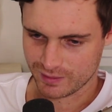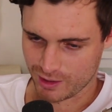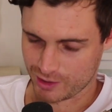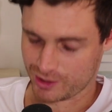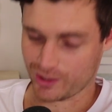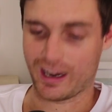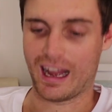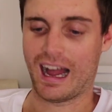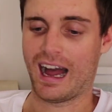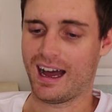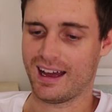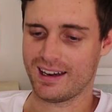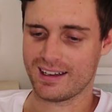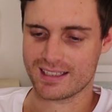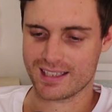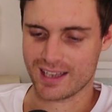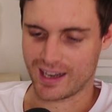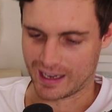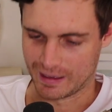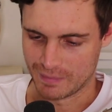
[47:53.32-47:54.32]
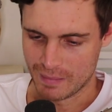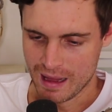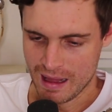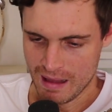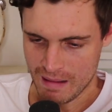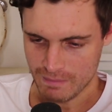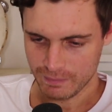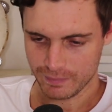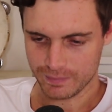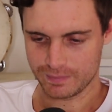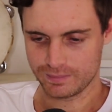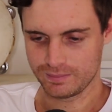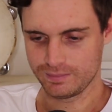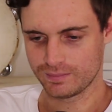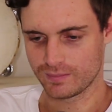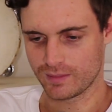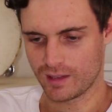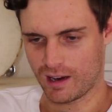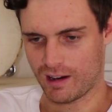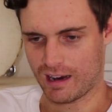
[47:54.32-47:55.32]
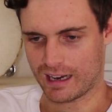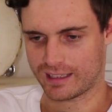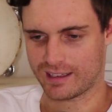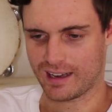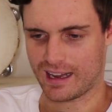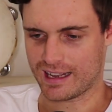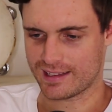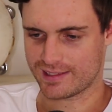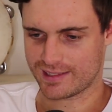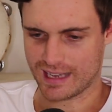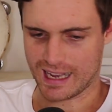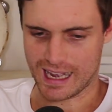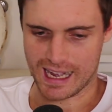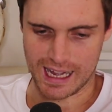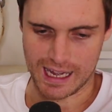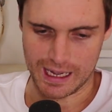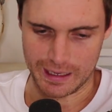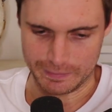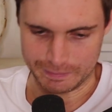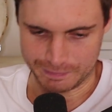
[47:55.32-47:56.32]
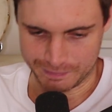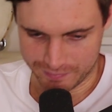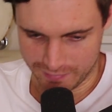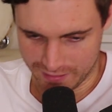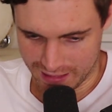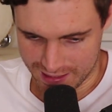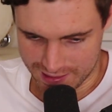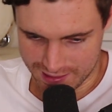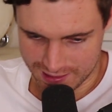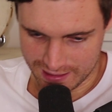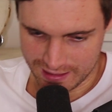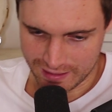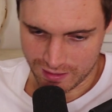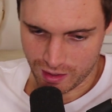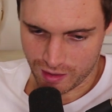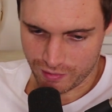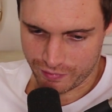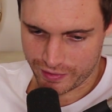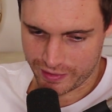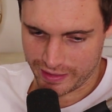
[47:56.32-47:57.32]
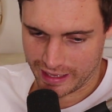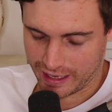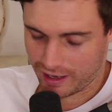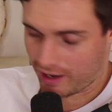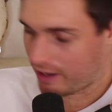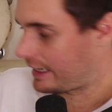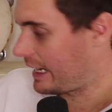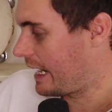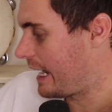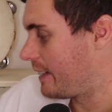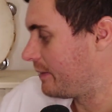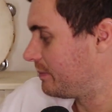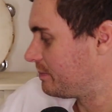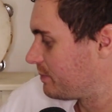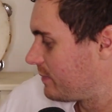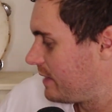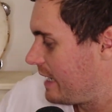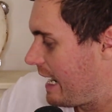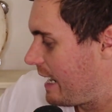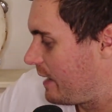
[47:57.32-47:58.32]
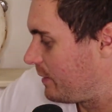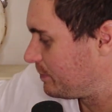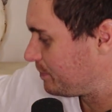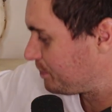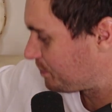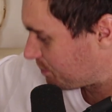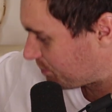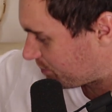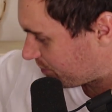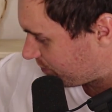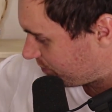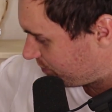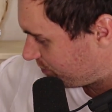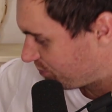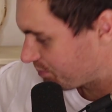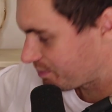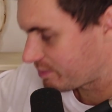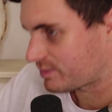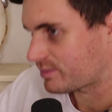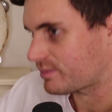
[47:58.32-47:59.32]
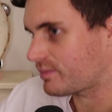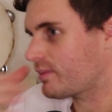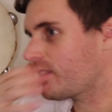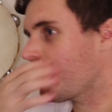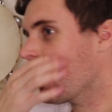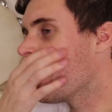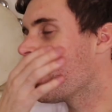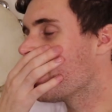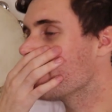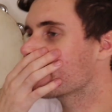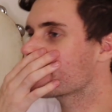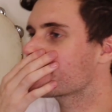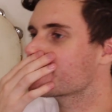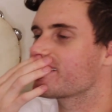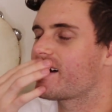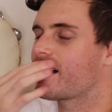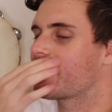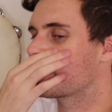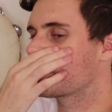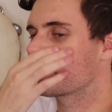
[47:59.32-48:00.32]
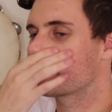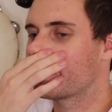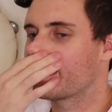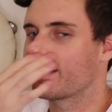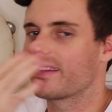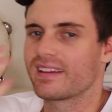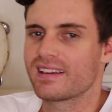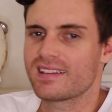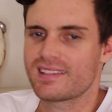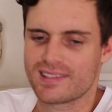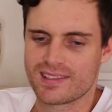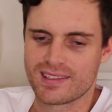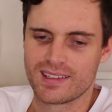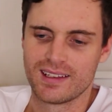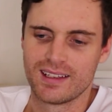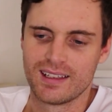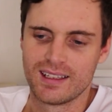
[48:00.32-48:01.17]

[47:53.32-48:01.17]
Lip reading: Oh, sorry, a harder time. All right, guys. That's it for that. Okay, now I'm excited about this.